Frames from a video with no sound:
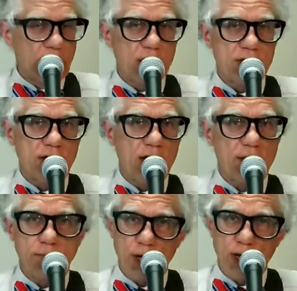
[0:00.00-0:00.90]
he's not
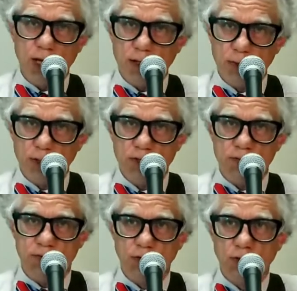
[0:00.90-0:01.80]
playing with a
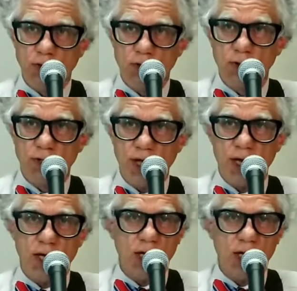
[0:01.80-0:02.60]
full deck.